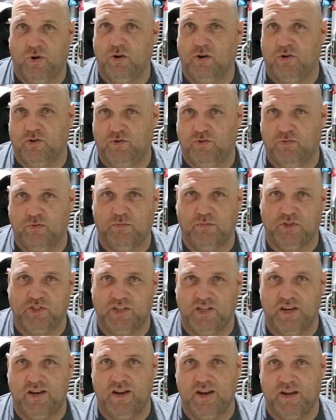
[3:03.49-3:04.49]
I've got 2 in my
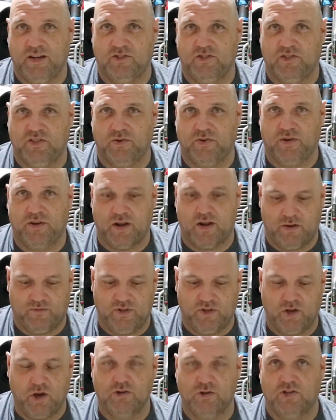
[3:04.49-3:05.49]
shed now, just so I don't have
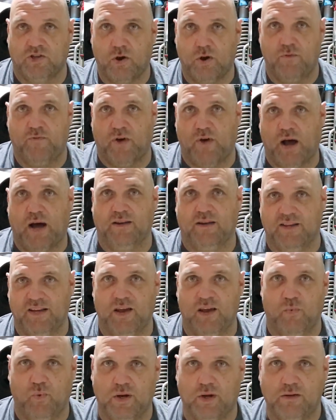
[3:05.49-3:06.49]
to go so far to
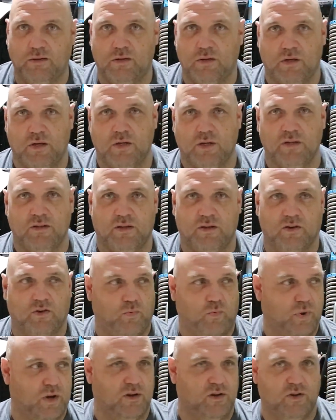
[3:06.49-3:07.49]
get one. I've
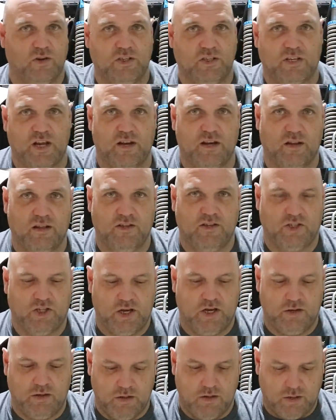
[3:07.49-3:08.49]
got 1 at each end of the
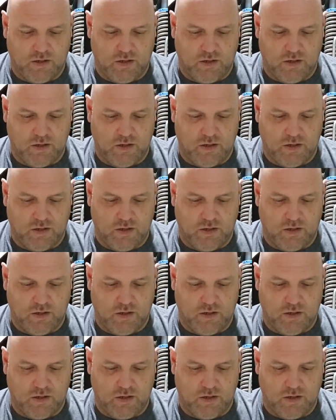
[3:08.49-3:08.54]
shed.